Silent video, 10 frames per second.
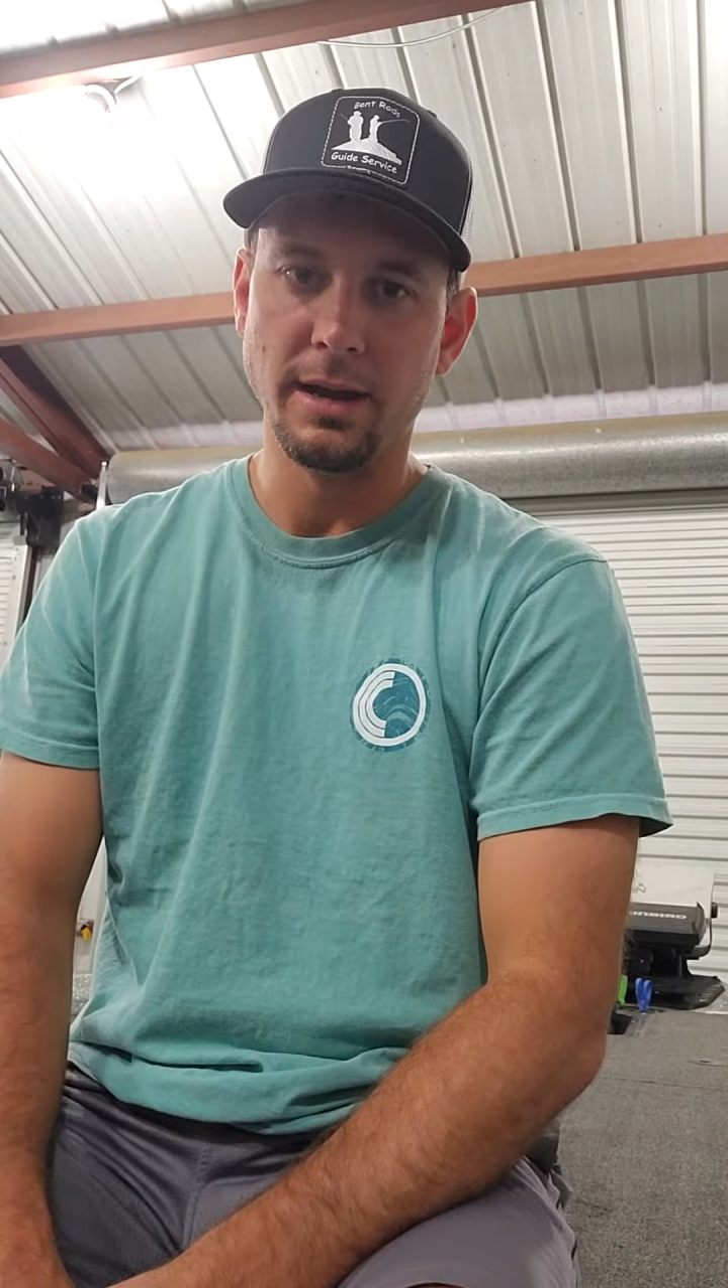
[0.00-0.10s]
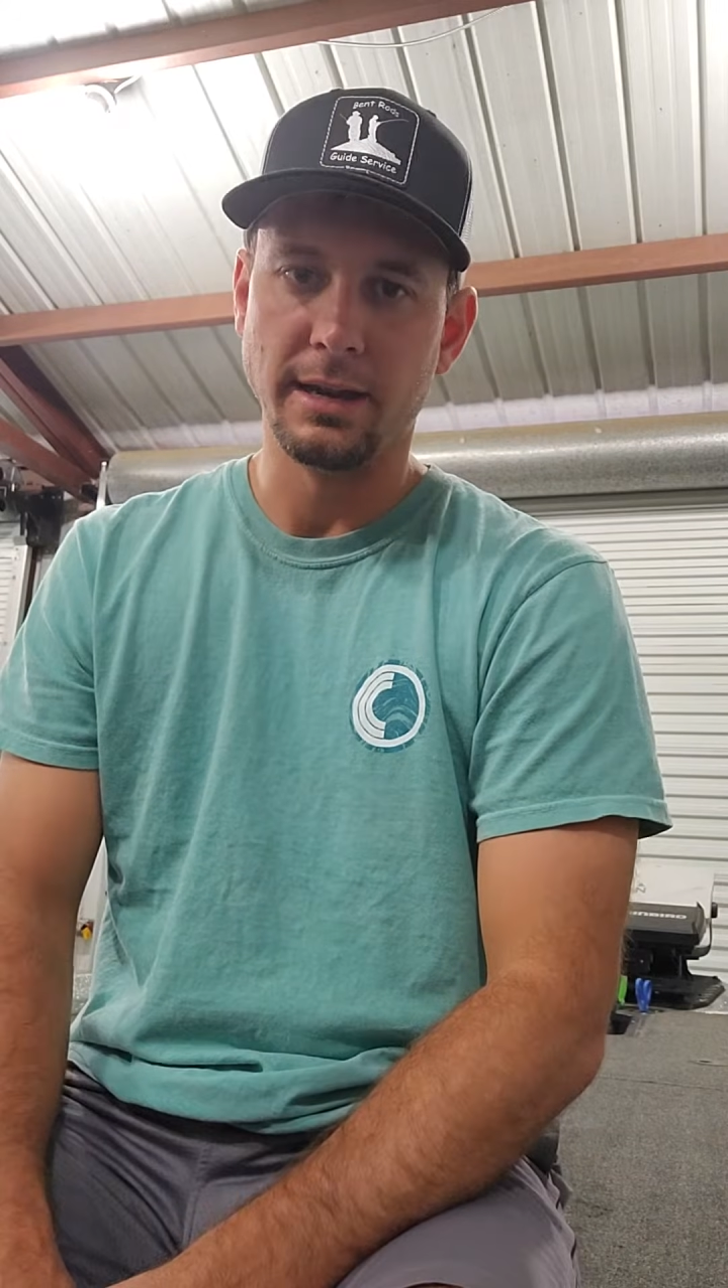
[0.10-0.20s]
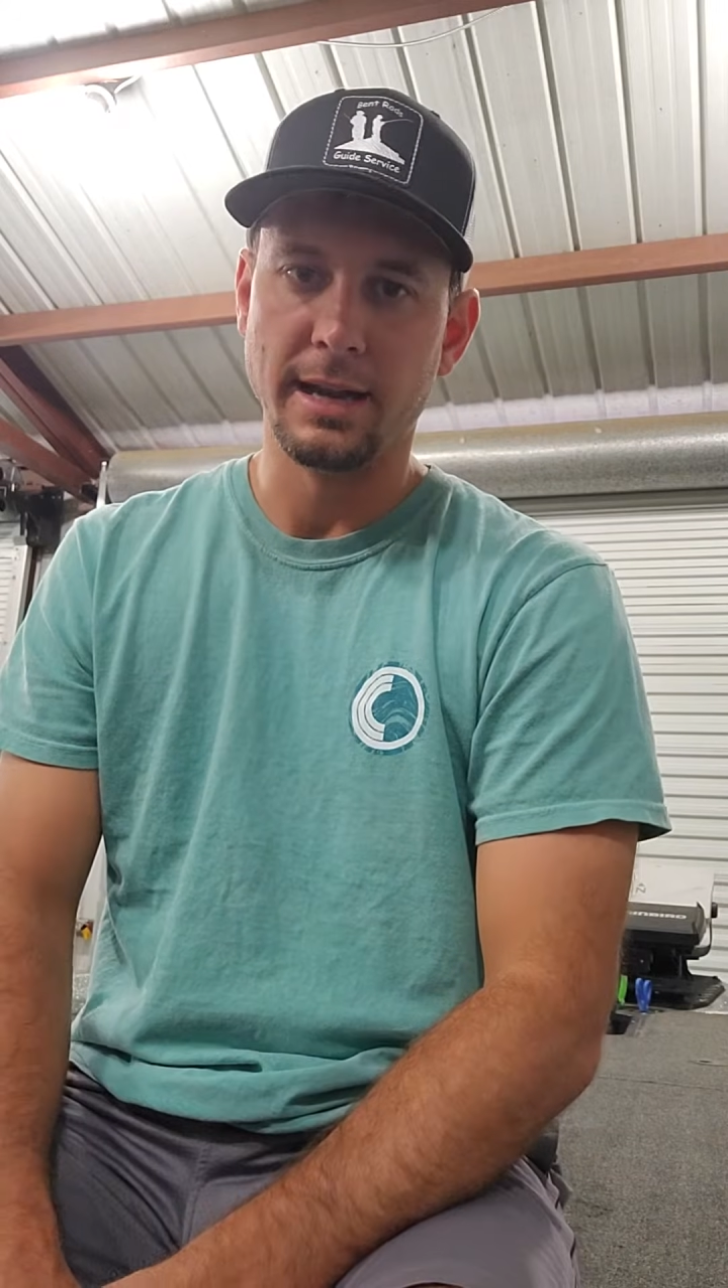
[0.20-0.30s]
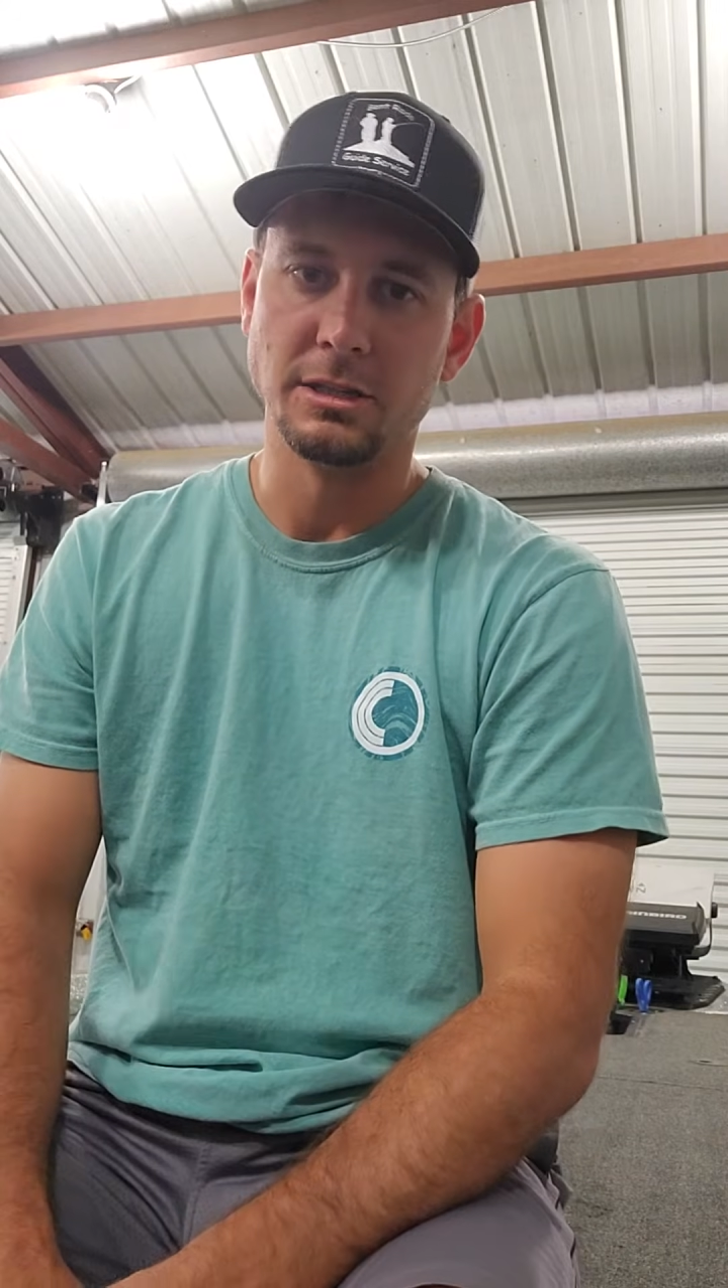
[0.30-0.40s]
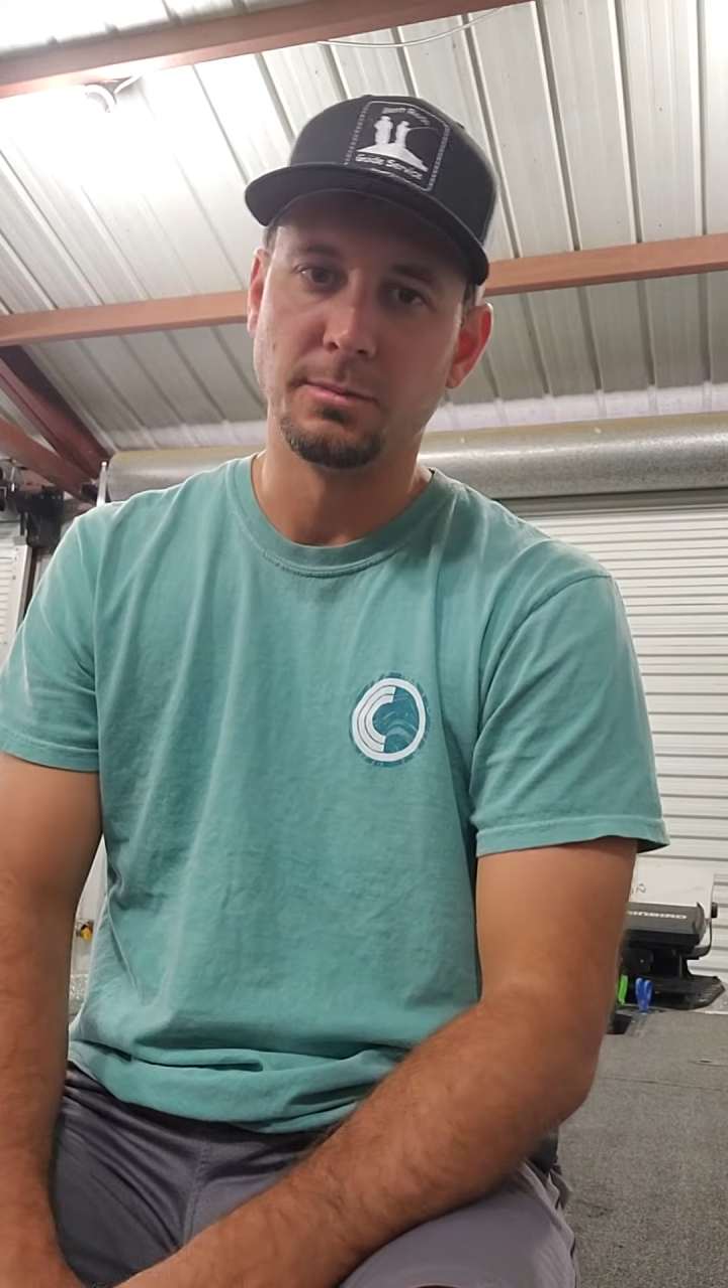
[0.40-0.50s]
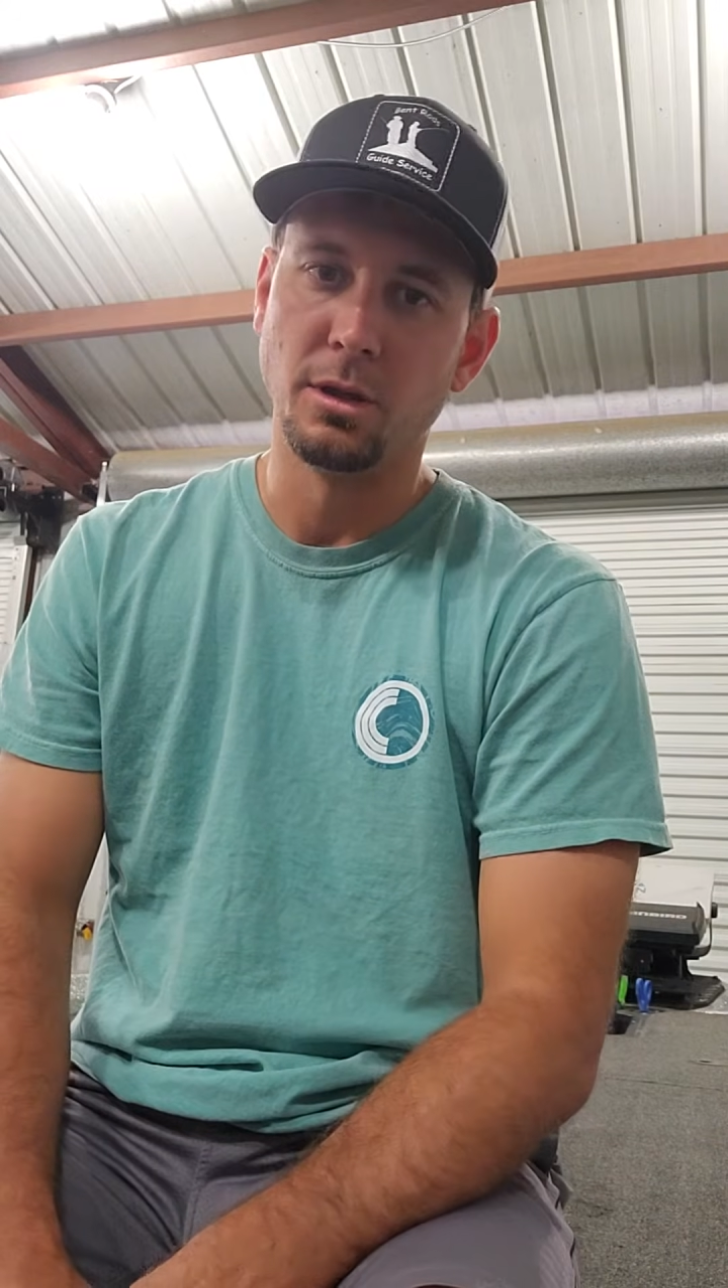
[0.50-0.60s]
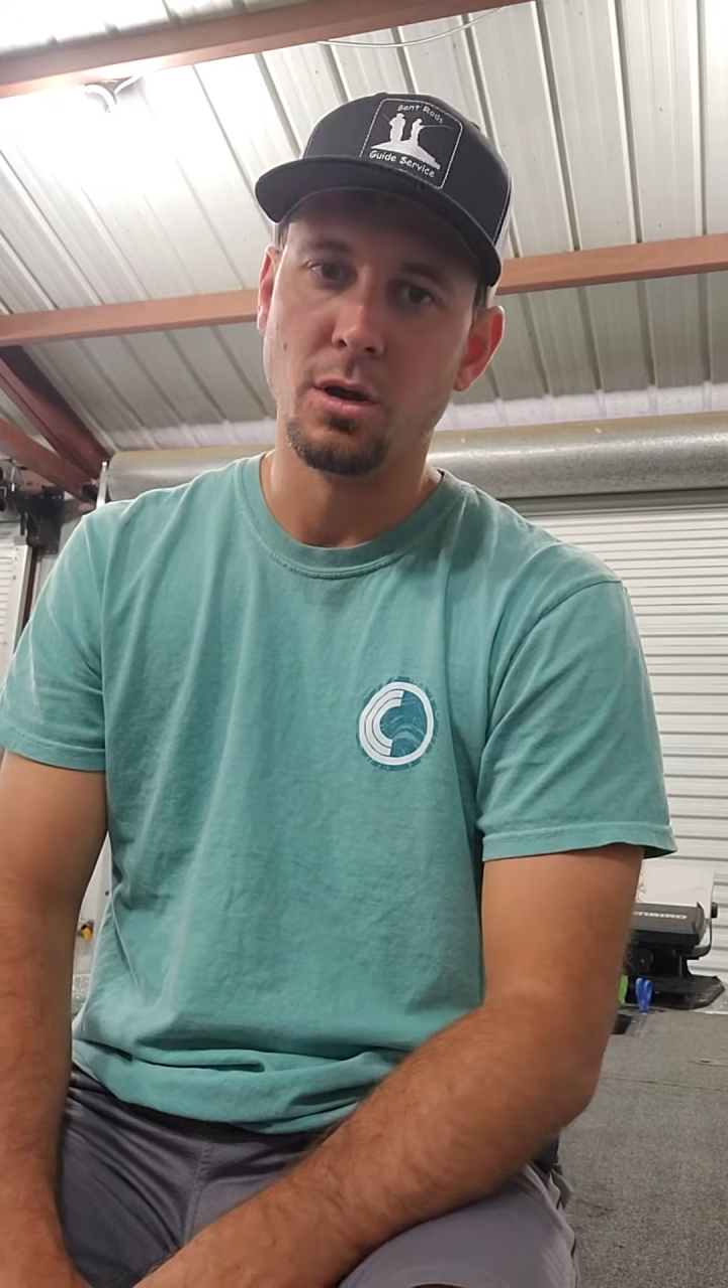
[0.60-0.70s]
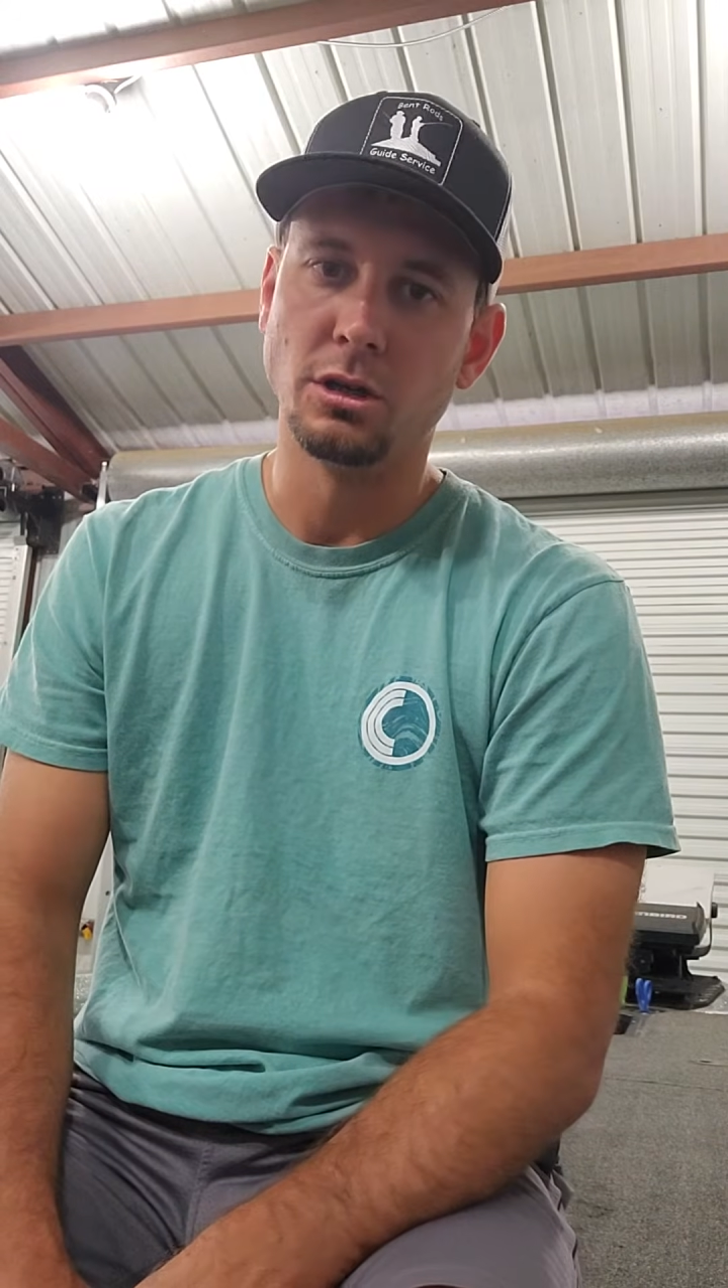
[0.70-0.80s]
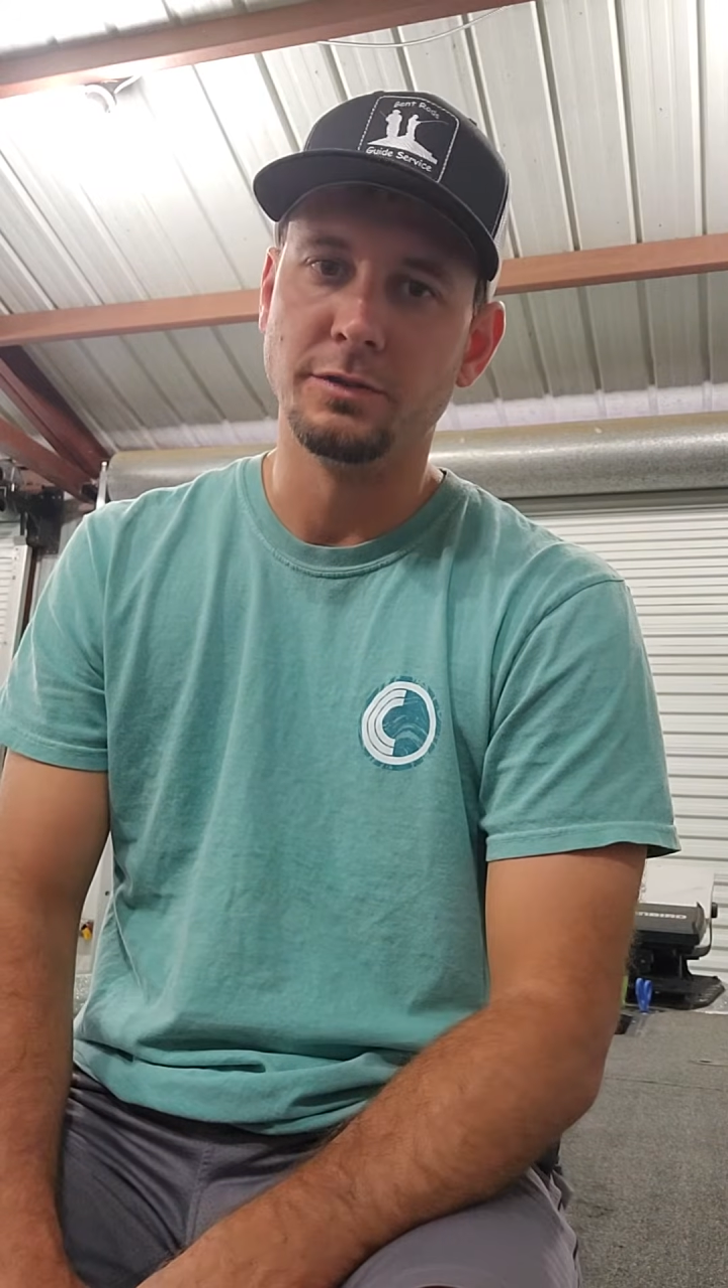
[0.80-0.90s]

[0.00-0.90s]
to catch some large